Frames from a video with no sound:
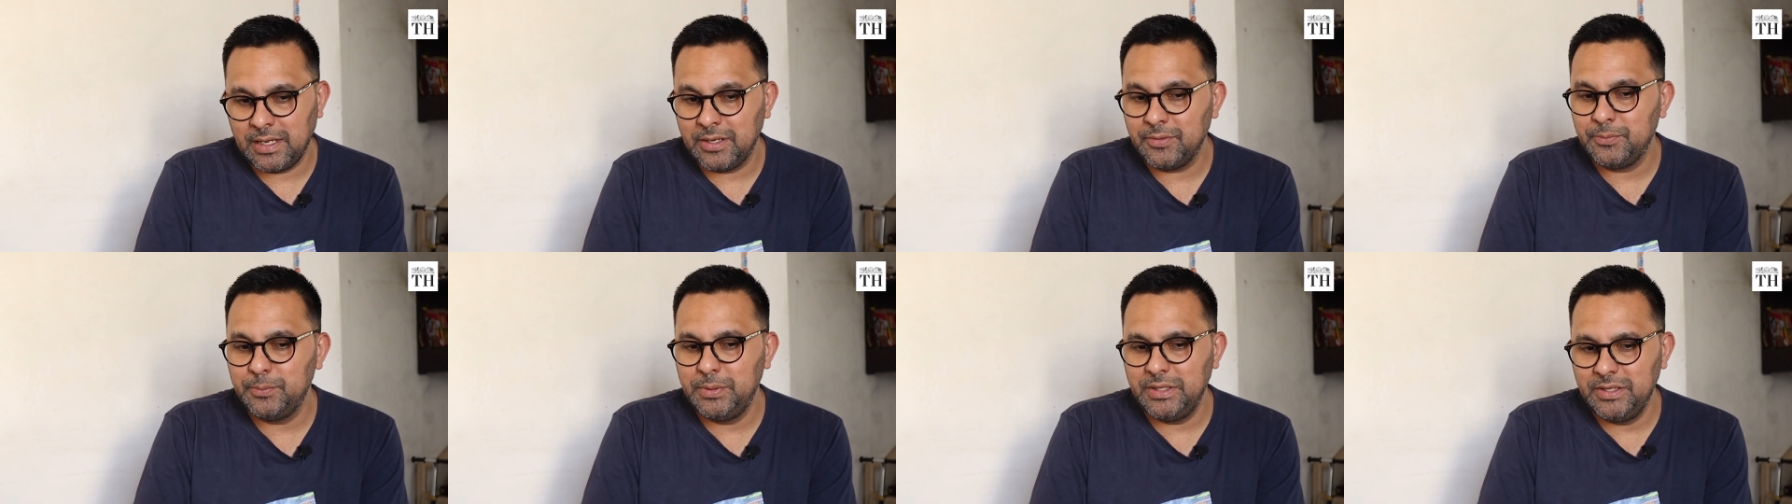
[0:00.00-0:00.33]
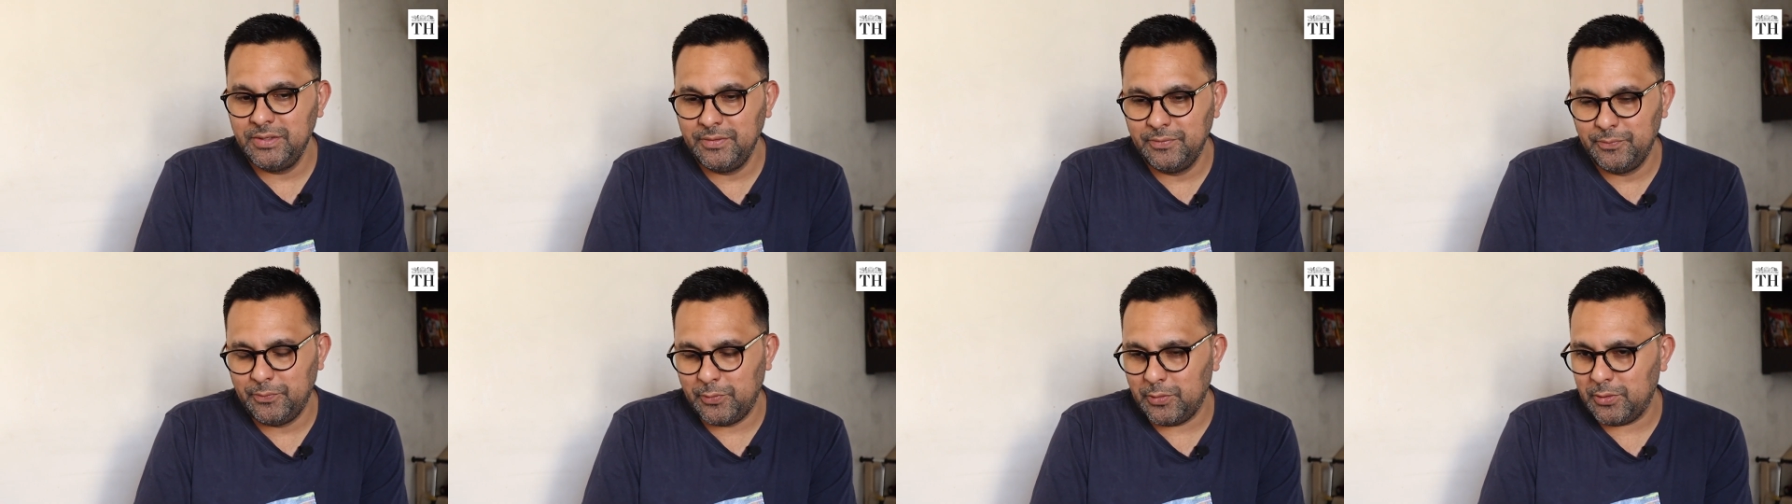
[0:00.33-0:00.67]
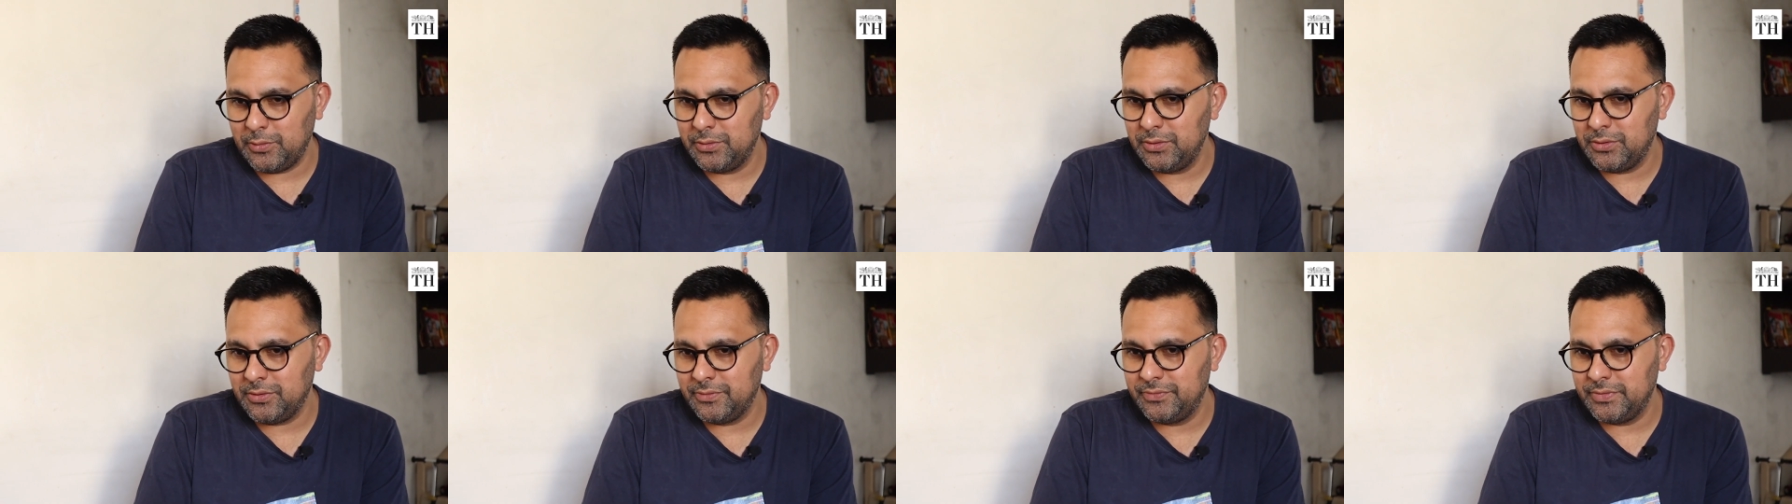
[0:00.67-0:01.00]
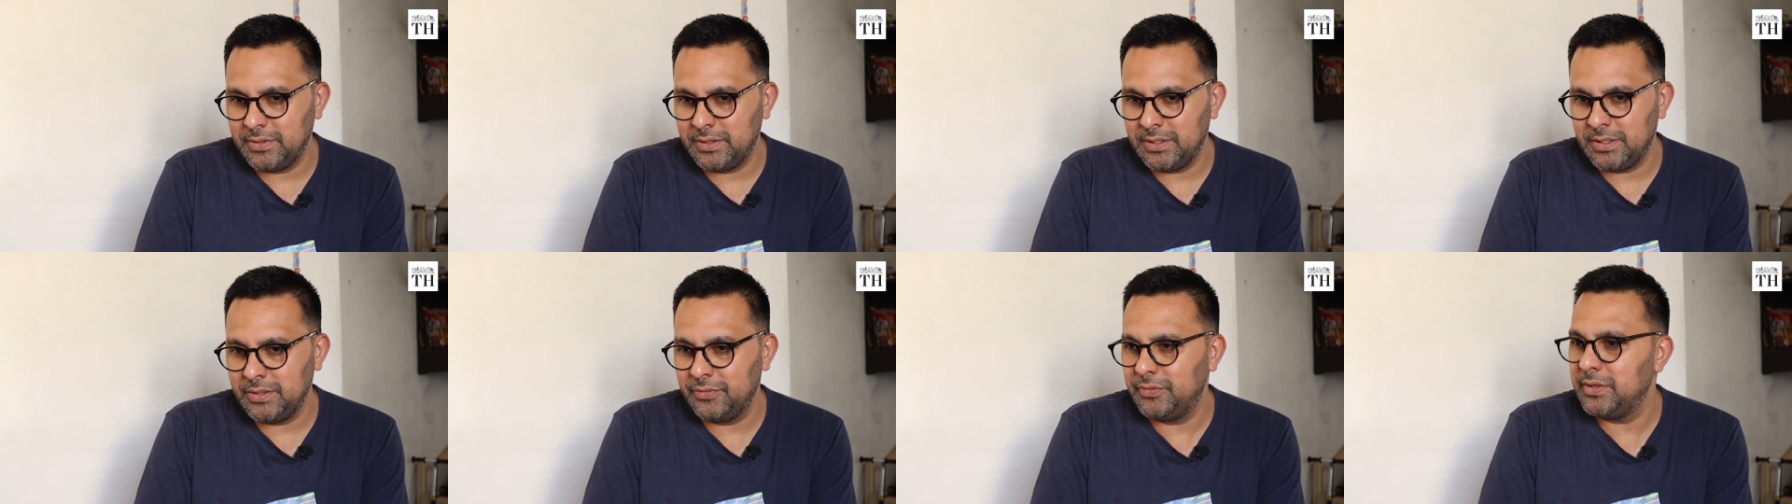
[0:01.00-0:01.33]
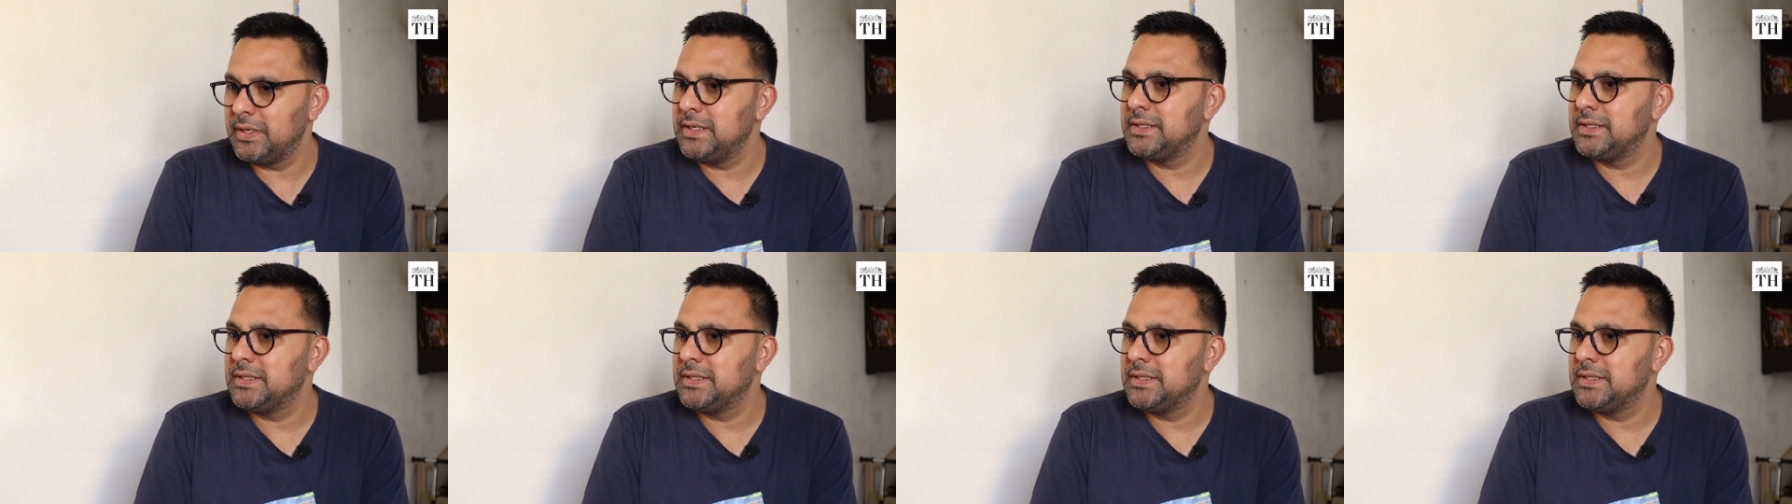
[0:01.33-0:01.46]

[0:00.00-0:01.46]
I've been fond of the